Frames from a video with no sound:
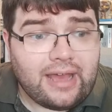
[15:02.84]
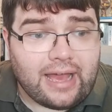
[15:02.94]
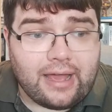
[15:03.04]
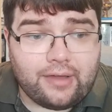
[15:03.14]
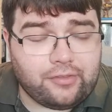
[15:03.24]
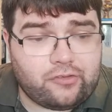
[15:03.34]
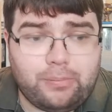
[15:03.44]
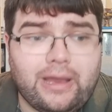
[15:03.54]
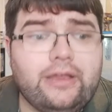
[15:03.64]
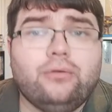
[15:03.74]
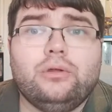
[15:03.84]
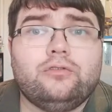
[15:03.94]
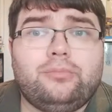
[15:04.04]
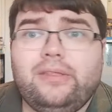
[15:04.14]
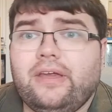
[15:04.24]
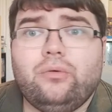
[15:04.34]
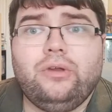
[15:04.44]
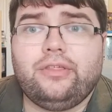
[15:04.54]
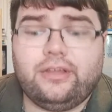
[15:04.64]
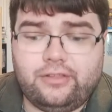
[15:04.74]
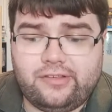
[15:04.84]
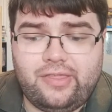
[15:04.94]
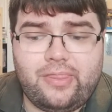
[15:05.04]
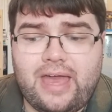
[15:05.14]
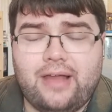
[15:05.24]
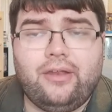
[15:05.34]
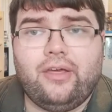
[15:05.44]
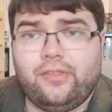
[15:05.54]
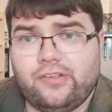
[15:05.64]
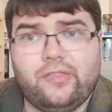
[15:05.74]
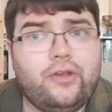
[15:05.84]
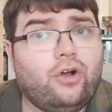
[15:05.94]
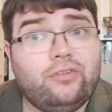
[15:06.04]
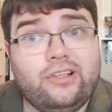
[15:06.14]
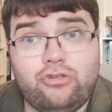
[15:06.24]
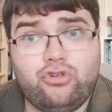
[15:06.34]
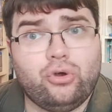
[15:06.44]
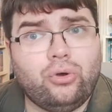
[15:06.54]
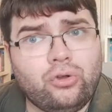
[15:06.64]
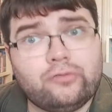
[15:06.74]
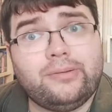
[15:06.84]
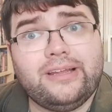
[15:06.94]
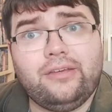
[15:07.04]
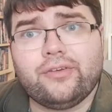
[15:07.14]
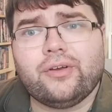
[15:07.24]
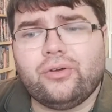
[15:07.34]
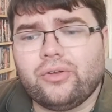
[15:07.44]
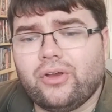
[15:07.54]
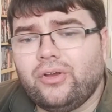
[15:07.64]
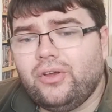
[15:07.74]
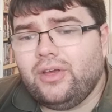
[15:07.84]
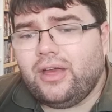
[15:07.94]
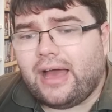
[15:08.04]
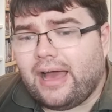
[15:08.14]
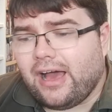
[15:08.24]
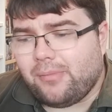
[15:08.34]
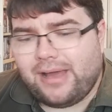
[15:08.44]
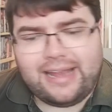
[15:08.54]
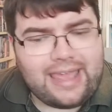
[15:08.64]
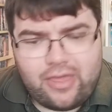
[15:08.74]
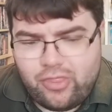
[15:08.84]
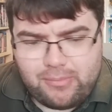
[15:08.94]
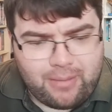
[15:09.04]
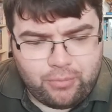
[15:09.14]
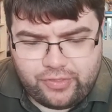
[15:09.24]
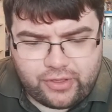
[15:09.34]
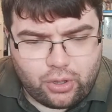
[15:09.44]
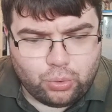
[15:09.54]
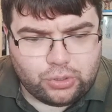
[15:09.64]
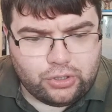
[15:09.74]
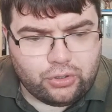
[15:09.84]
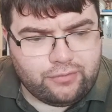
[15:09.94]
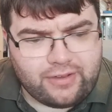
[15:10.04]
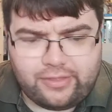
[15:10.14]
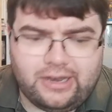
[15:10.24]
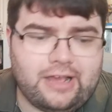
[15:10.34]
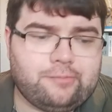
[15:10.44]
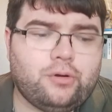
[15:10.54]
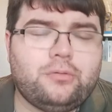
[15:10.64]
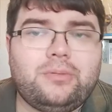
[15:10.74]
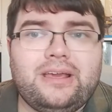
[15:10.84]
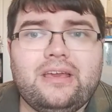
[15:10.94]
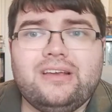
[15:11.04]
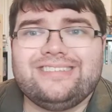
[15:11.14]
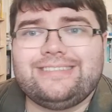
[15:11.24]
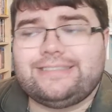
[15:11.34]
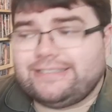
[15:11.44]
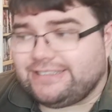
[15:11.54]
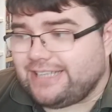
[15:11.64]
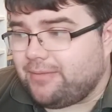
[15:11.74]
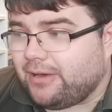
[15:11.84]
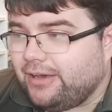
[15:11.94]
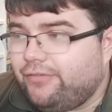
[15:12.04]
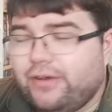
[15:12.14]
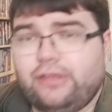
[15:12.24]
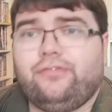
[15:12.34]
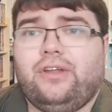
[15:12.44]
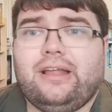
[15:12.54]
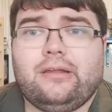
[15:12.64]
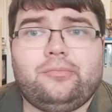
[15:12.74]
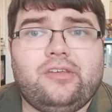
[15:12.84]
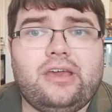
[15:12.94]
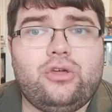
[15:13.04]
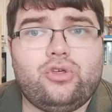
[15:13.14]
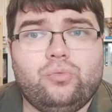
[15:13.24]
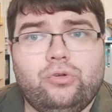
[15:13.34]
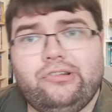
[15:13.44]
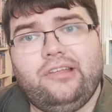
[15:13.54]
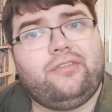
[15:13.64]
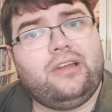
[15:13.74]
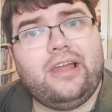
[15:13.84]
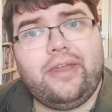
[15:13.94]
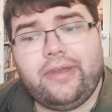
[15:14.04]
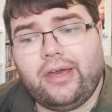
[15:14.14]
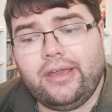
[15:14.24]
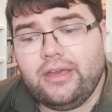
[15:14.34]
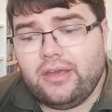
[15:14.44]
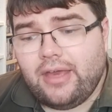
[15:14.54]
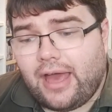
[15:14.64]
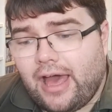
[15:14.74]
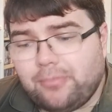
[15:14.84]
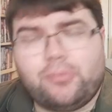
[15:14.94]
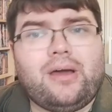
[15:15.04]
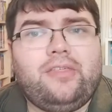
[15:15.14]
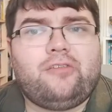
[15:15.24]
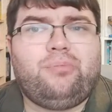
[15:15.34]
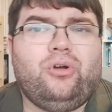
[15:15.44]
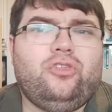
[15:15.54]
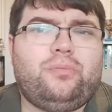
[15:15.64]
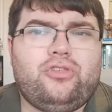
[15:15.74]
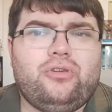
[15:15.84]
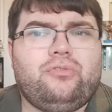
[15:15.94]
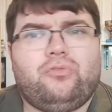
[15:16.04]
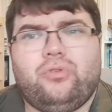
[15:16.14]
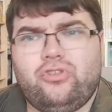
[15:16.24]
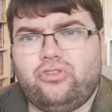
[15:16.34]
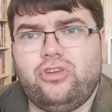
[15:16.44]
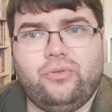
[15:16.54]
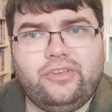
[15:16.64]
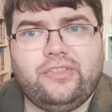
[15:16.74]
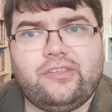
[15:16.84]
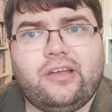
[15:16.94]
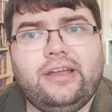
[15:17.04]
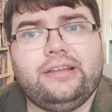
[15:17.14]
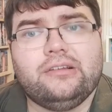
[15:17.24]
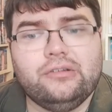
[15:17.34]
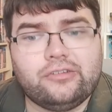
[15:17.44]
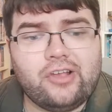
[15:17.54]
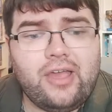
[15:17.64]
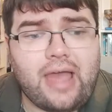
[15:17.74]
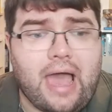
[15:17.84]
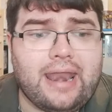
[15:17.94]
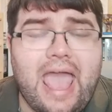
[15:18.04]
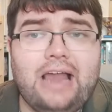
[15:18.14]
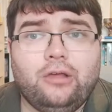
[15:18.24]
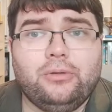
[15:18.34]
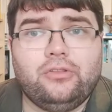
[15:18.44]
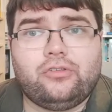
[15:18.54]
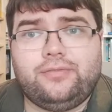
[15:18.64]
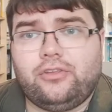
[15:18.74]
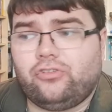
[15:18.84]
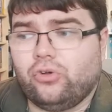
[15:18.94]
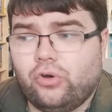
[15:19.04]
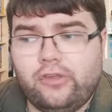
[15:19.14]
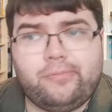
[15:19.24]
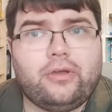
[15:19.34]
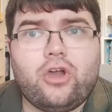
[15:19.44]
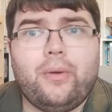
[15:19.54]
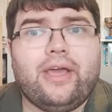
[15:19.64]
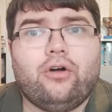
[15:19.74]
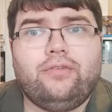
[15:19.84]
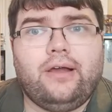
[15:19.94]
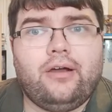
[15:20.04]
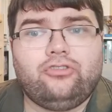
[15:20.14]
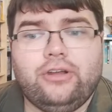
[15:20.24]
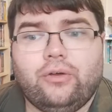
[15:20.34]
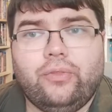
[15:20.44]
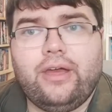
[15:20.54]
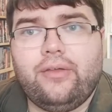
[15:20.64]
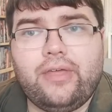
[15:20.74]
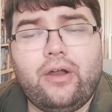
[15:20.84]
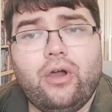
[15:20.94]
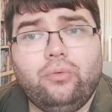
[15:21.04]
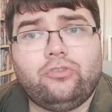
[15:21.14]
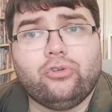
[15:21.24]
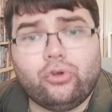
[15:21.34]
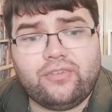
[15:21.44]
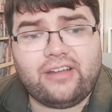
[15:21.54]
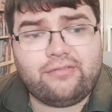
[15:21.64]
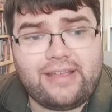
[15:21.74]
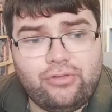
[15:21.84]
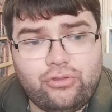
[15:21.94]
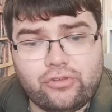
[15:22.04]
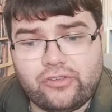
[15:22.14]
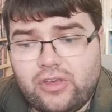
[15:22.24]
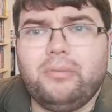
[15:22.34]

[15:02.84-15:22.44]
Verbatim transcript: The Spy Who Loved Me, the only thing that's in the novel is Jaws, believe it or not. And again, The Man with the Golden Gun. In fact, the last probably semi-faithful adaptation was Live and Let Die. But by this point, the producers were just using the titles and elements of the stories, but going off largely on their own sort of adventures.